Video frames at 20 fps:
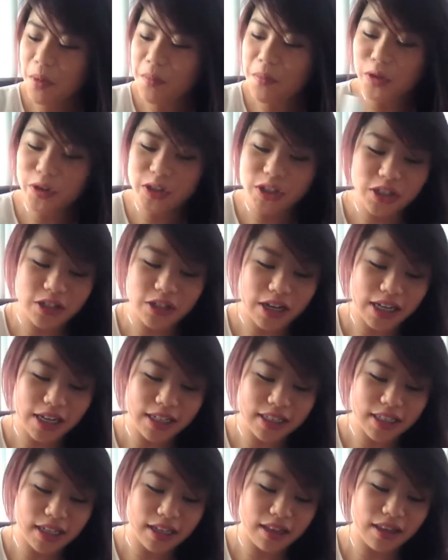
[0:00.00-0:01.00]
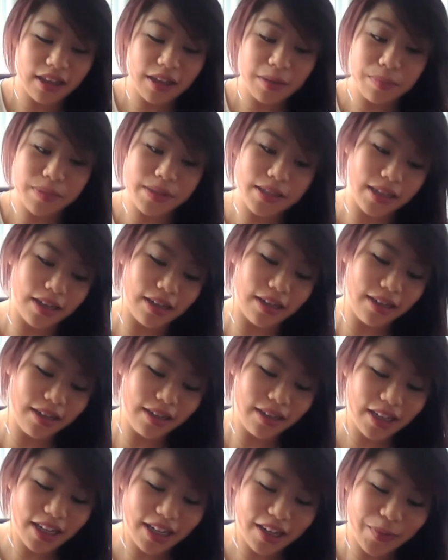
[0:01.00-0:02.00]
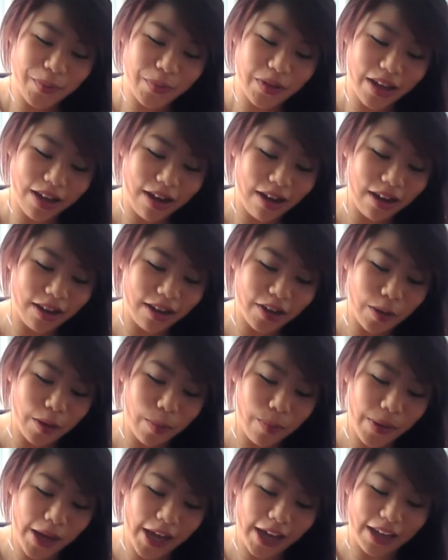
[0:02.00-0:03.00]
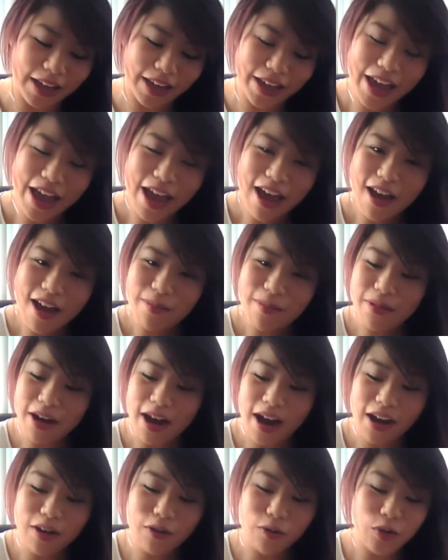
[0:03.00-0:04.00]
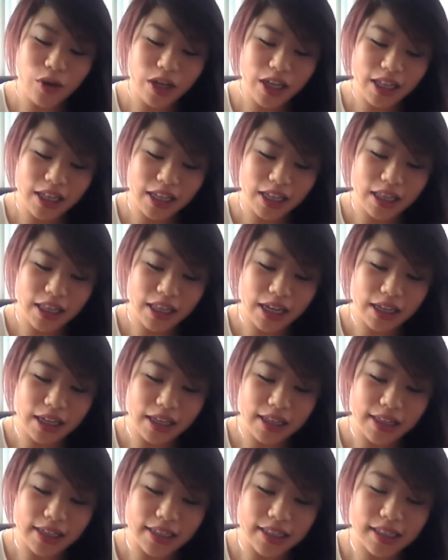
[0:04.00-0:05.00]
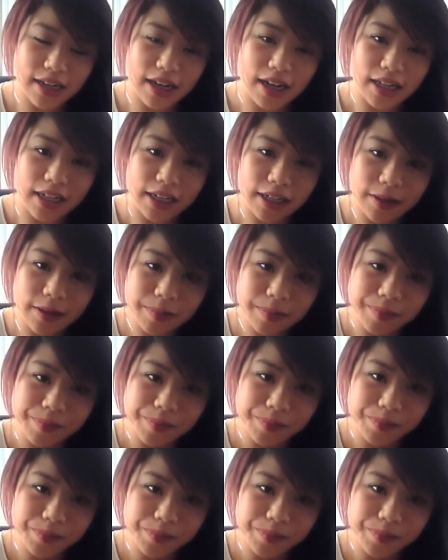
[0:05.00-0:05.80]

moisturizing lip tint in the colour pink. But I really like this colour.